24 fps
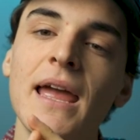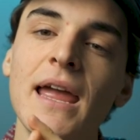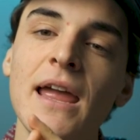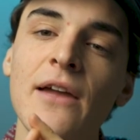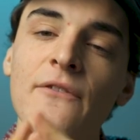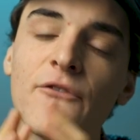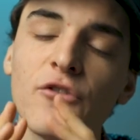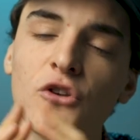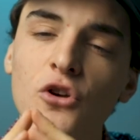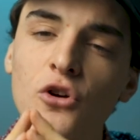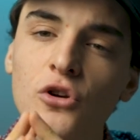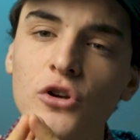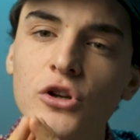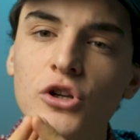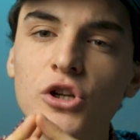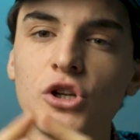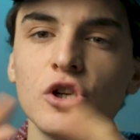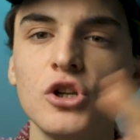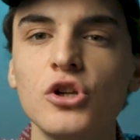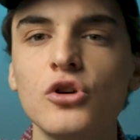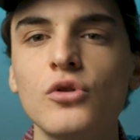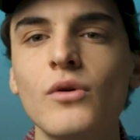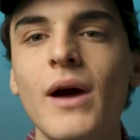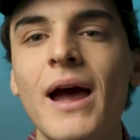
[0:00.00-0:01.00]
If you're
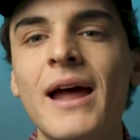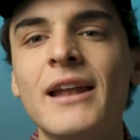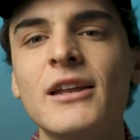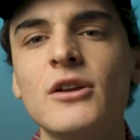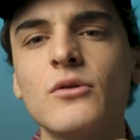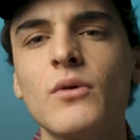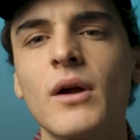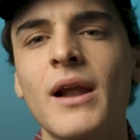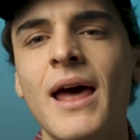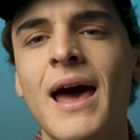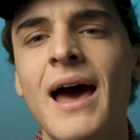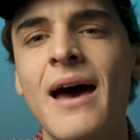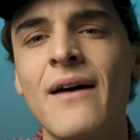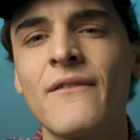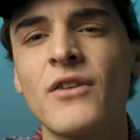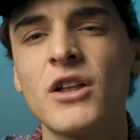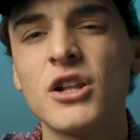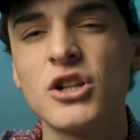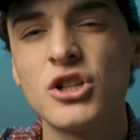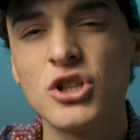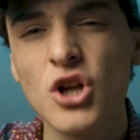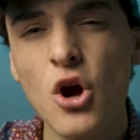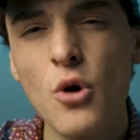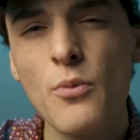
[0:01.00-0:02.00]
new and you wanna have
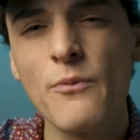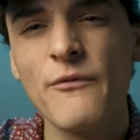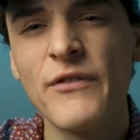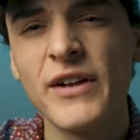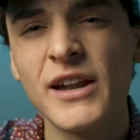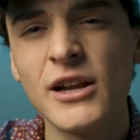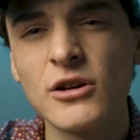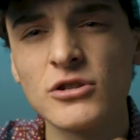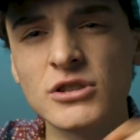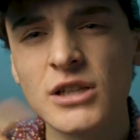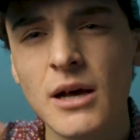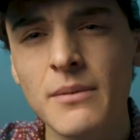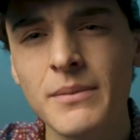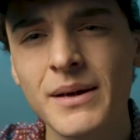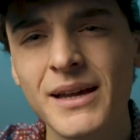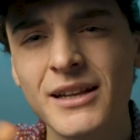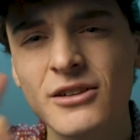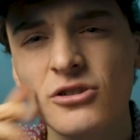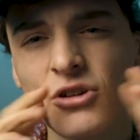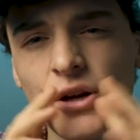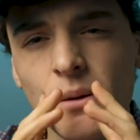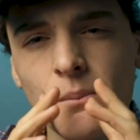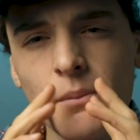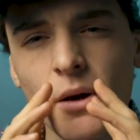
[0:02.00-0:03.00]
dope videos coming
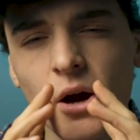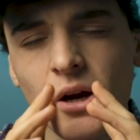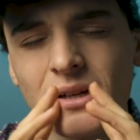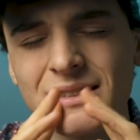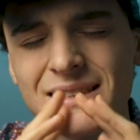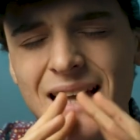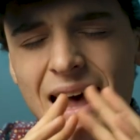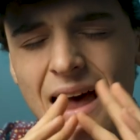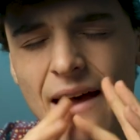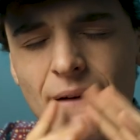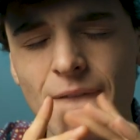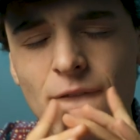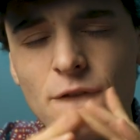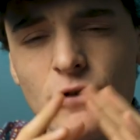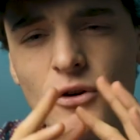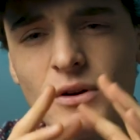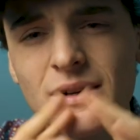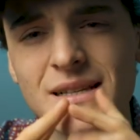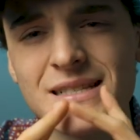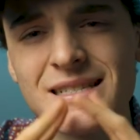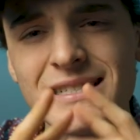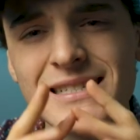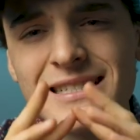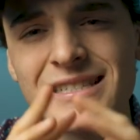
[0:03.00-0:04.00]
into your inbox
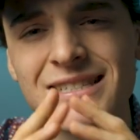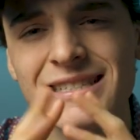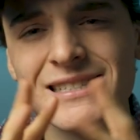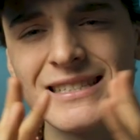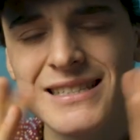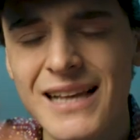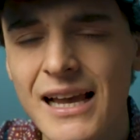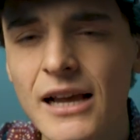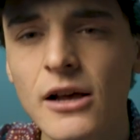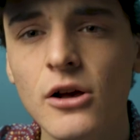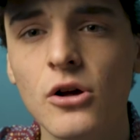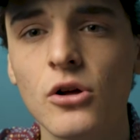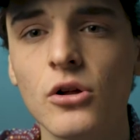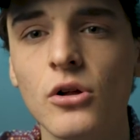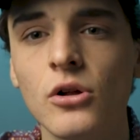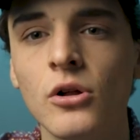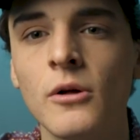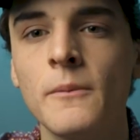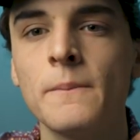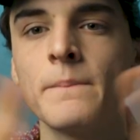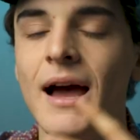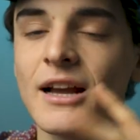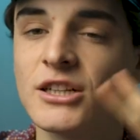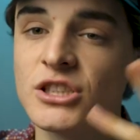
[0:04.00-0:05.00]
every
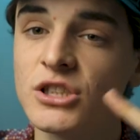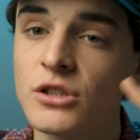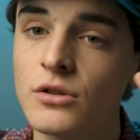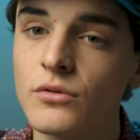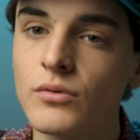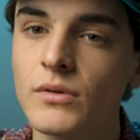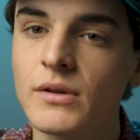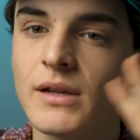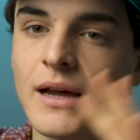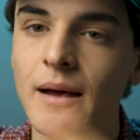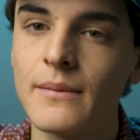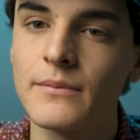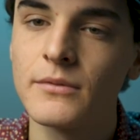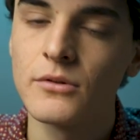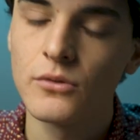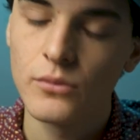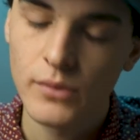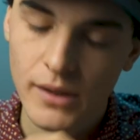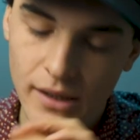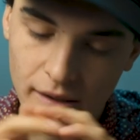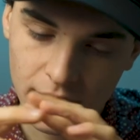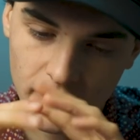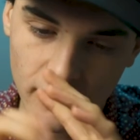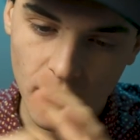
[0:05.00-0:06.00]
single, actually three times a
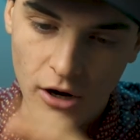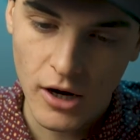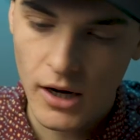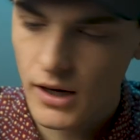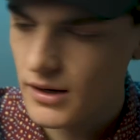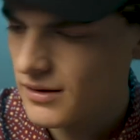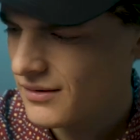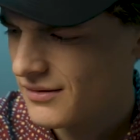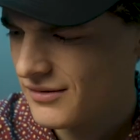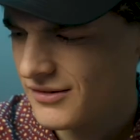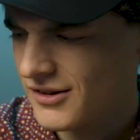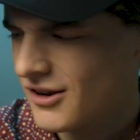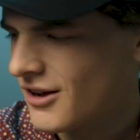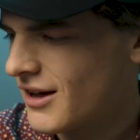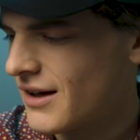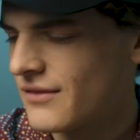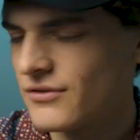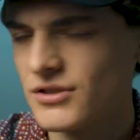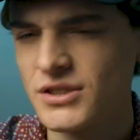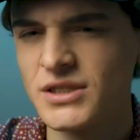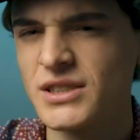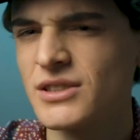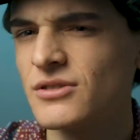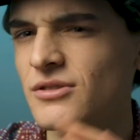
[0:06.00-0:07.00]
week, sorry, not
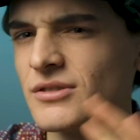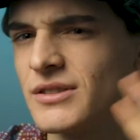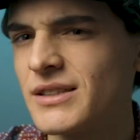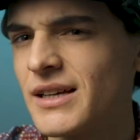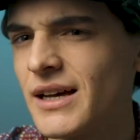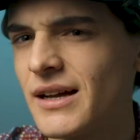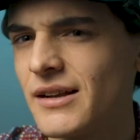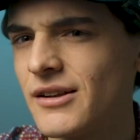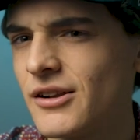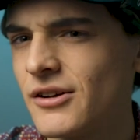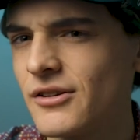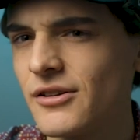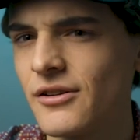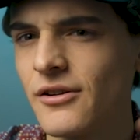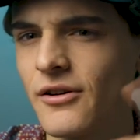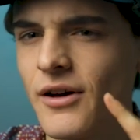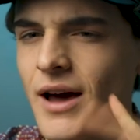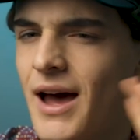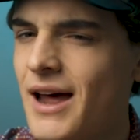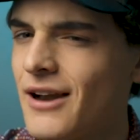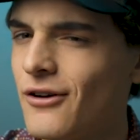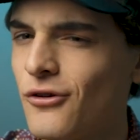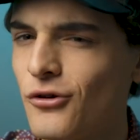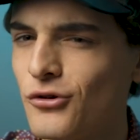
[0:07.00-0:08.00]
every single day, no, no
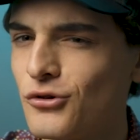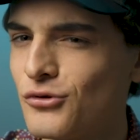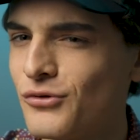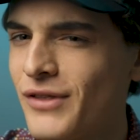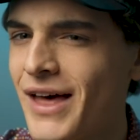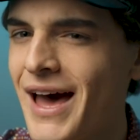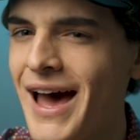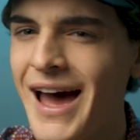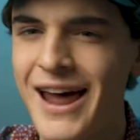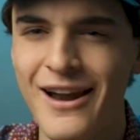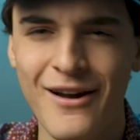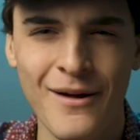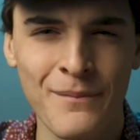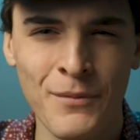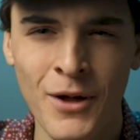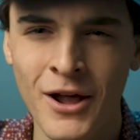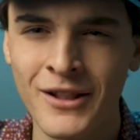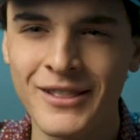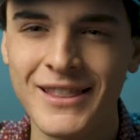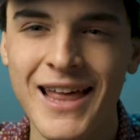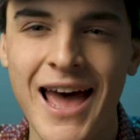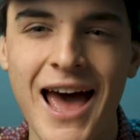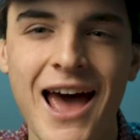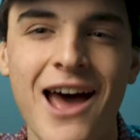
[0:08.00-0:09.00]
I don't do that. I, am
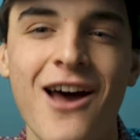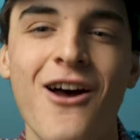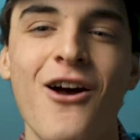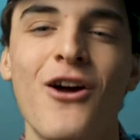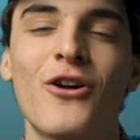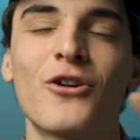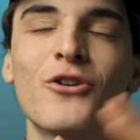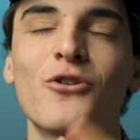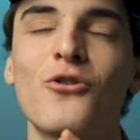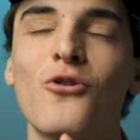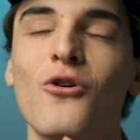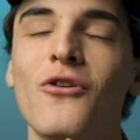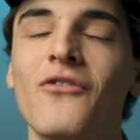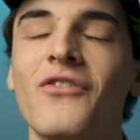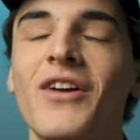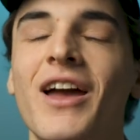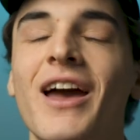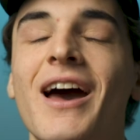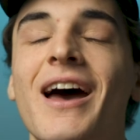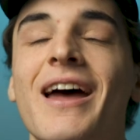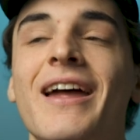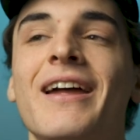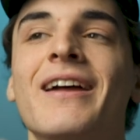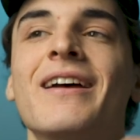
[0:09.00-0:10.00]
not that hardcore
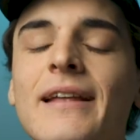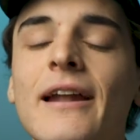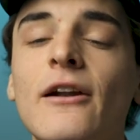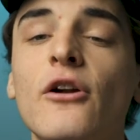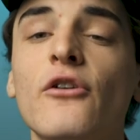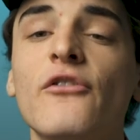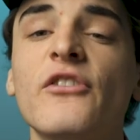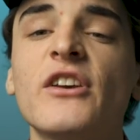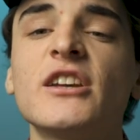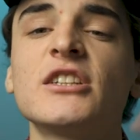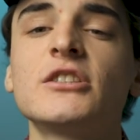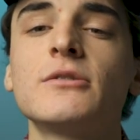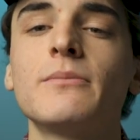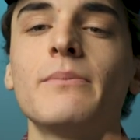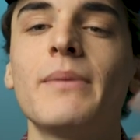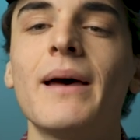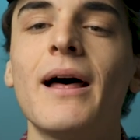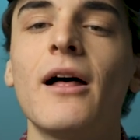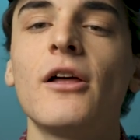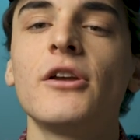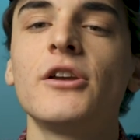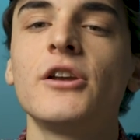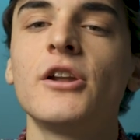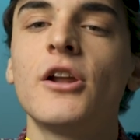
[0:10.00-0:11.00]
guy. That notification
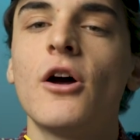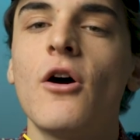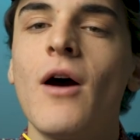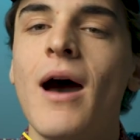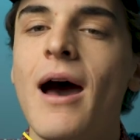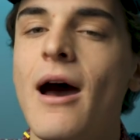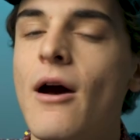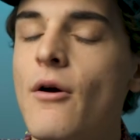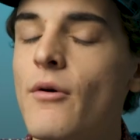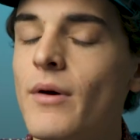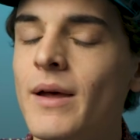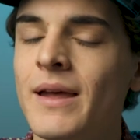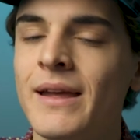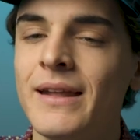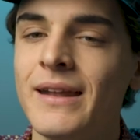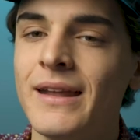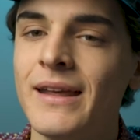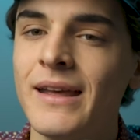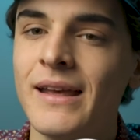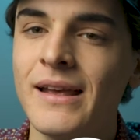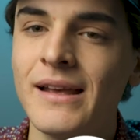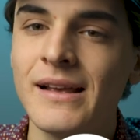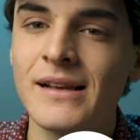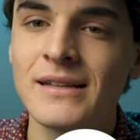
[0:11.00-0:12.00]
bell, you know how
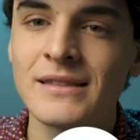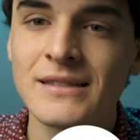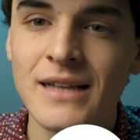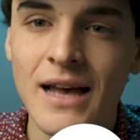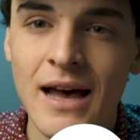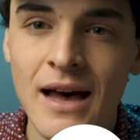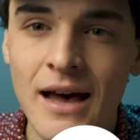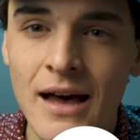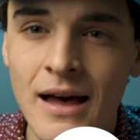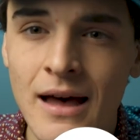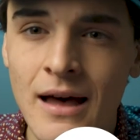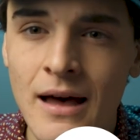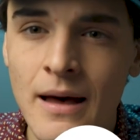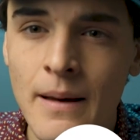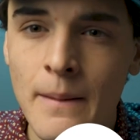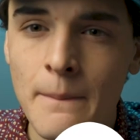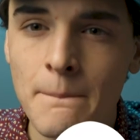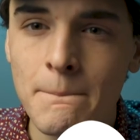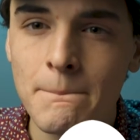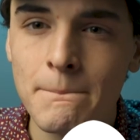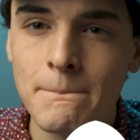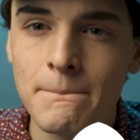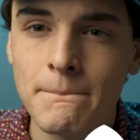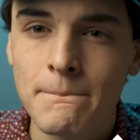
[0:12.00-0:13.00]
it is.
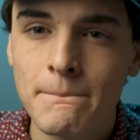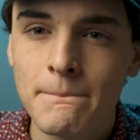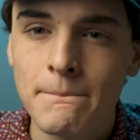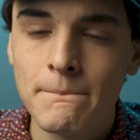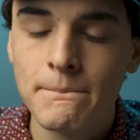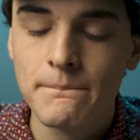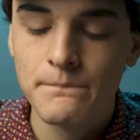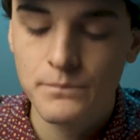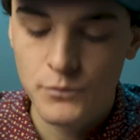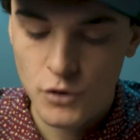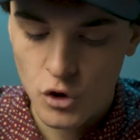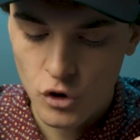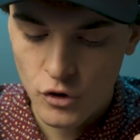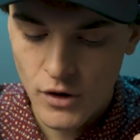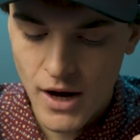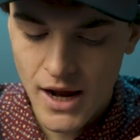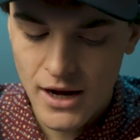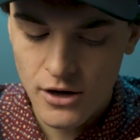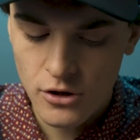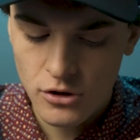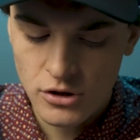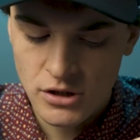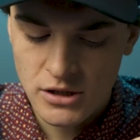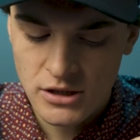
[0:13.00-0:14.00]
Um,
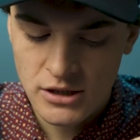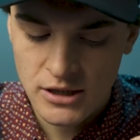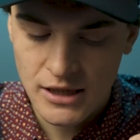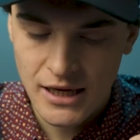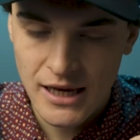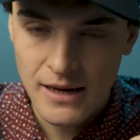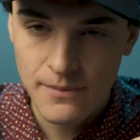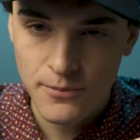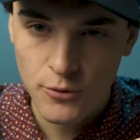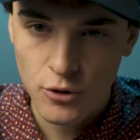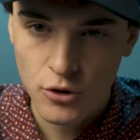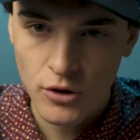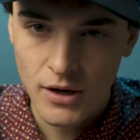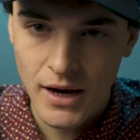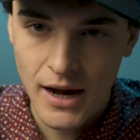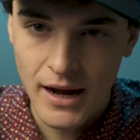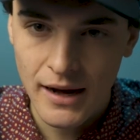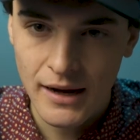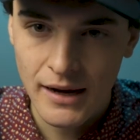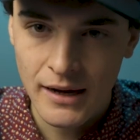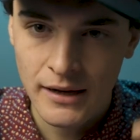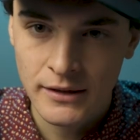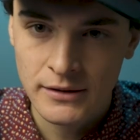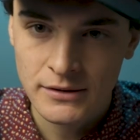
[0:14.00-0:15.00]
Creators, keep
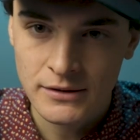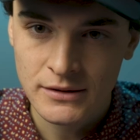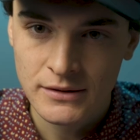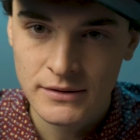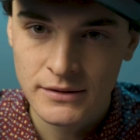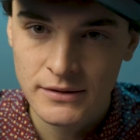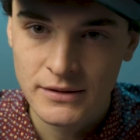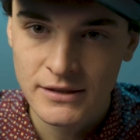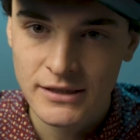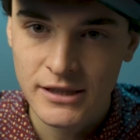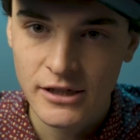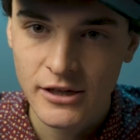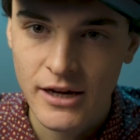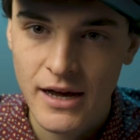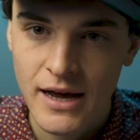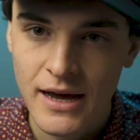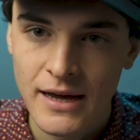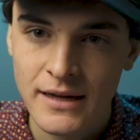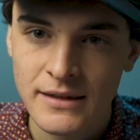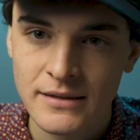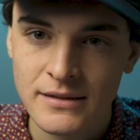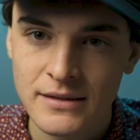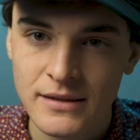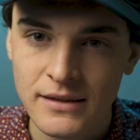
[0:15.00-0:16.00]
creating. See you
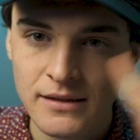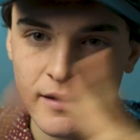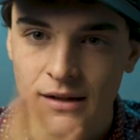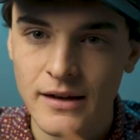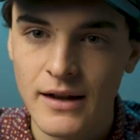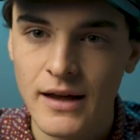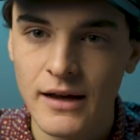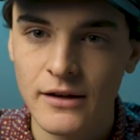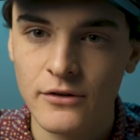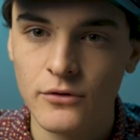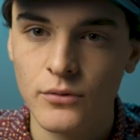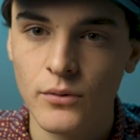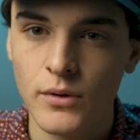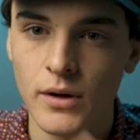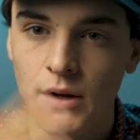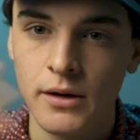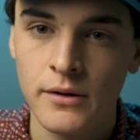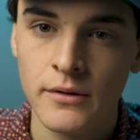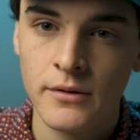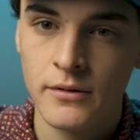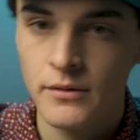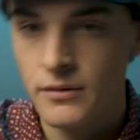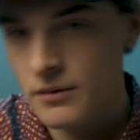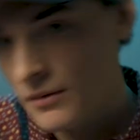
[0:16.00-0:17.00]
guys in the next
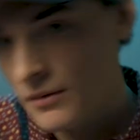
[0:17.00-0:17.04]
one.